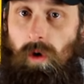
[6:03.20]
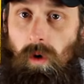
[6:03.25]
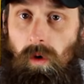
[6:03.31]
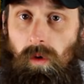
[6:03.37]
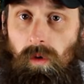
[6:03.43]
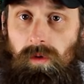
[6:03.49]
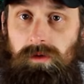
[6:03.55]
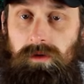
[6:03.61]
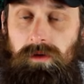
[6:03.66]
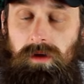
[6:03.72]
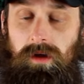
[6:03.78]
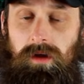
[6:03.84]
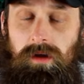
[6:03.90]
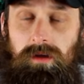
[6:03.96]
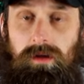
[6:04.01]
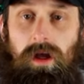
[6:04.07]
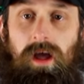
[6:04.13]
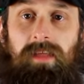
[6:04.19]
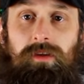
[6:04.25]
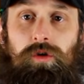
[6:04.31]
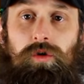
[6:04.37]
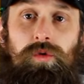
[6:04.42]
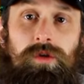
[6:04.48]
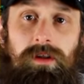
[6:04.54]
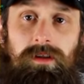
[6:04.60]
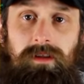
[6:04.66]
cold and the
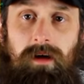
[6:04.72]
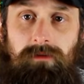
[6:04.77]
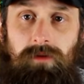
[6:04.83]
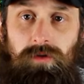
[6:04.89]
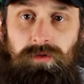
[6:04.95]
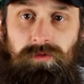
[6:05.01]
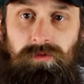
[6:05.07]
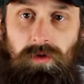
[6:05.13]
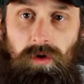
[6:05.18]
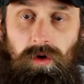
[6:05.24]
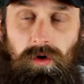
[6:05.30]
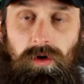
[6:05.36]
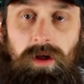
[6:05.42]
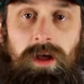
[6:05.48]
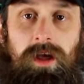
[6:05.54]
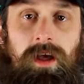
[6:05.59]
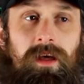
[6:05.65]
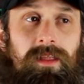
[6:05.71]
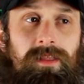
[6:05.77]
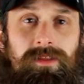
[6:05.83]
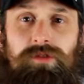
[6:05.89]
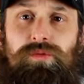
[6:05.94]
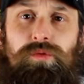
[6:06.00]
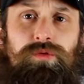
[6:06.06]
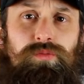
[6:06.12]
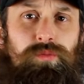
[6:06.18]
coolant level's full.
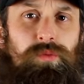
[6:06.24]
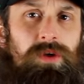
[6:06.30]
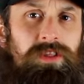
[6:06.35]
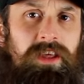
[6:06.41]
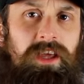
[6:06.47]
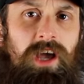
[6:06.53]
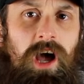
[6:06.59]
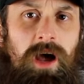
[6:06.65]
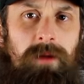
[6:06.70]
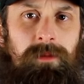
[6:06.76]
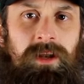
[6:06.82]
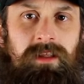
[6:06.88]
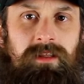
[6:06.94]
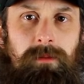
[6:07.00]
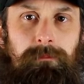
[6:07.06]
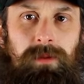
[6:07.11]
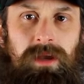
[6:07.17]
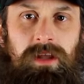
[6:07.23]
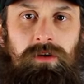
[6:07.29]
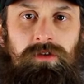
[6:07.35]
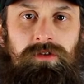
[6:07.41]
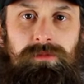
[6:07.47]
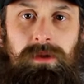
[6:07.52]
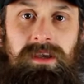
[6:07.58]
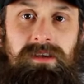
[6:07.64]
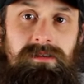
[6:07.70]
This was really common in the
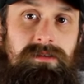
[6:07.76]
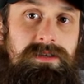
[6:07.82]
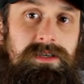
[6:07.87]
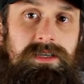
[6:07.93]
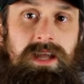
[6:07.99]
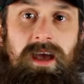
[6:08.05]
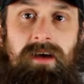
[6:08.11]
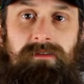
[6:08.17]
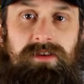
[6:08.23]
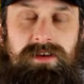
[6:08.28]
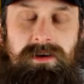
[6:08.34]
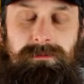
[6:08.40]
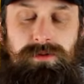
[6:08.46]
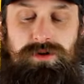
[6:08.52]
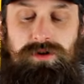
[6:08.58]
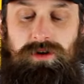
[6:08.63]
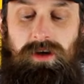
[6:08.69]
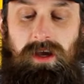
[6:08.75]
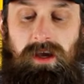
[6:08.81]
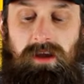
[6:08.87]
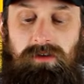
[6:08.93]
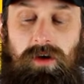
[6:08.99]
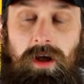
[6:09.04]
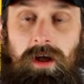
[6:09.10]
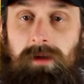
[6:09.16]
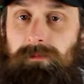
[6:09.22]
Beetles because it didn't have a temperature
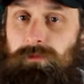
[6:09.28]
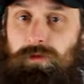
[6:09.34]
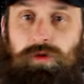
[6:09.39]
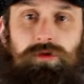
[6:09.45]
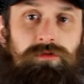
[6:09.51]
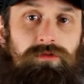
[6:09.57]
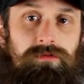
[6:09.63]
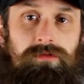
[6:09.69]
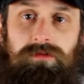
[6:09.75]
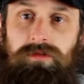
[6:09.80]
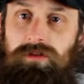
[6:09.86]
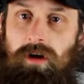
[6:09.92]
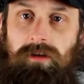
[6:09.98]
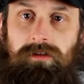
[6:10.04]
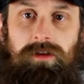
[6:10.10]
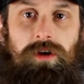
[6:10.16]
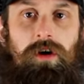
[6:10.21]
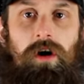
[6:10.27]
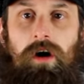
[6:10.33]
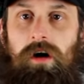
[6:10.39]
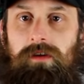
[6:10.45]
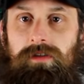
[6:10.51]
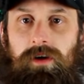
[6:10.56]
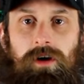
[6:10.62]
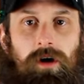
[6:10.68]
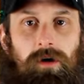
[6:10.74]
gauge. So you'd start the
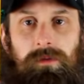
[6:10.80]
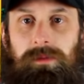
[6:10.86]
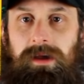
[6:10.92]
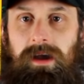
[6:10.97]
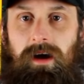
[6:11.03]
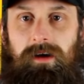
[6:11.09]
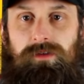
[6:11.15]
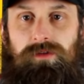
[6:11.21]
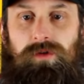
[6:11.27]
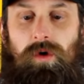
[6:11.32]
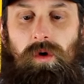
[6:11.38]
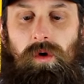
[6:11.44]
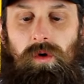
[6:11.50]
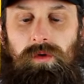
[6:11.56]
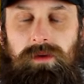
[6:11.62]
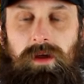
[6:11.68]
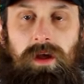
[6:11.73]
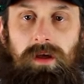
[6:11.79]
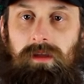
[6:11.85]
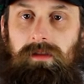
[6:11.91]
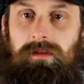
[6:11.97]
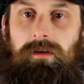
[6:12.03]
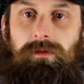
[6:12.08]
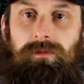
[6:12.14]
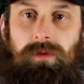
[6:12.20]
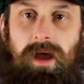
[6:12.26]
car would be ice cold,
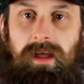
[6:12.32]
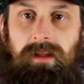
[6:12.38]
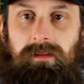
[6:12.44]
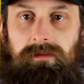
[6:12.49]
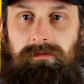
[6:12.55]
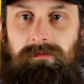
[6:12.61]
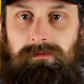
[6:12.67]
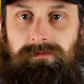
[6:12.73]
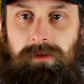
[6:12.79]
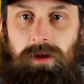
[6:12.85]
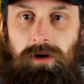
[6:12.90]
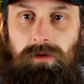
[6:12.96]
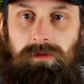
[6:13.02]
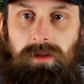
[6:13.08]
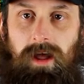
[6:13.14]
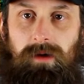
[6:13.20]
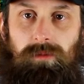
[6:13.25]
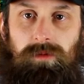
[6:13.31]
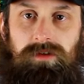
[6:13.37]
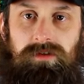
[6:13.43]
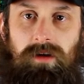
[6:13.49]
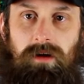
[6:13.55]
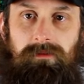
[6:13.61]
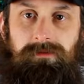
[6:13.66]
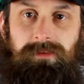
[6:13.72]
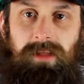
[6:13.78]
the red, you know, light would
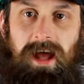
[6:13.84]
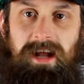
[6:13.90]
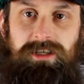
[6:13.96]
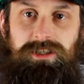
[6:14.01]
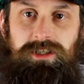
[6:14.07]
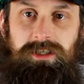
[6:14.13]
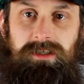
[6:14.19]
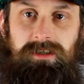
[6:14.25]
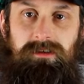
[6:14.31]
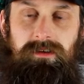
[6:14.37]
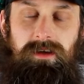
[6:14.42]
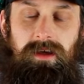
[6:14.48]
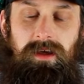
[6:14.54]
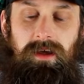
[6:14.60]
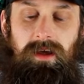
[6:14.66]
start flashing,